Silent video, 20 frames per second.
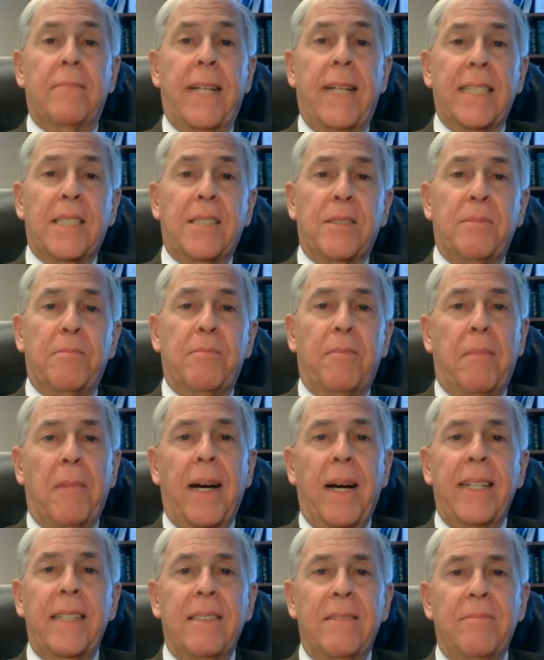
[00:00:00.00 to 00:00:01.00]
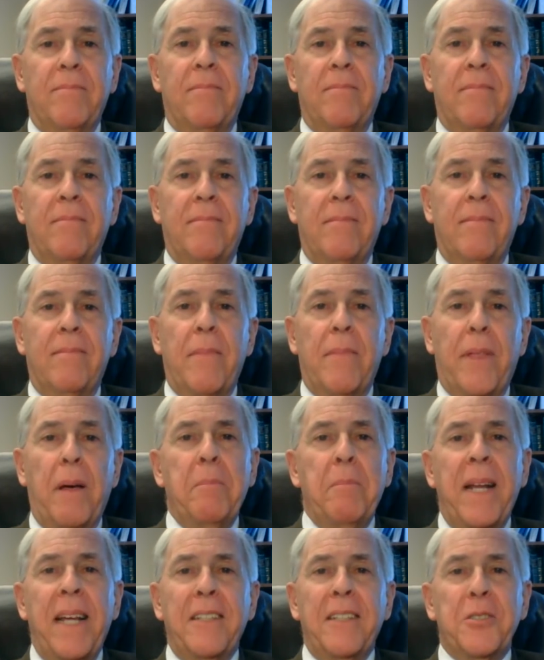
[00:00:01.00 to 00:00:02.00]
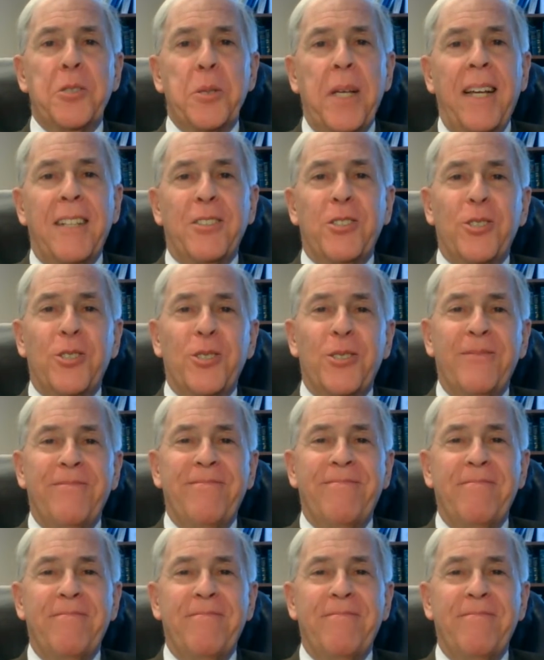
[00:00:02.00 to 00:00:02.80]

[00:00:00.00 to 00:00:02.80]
That's my thumbnail sketch.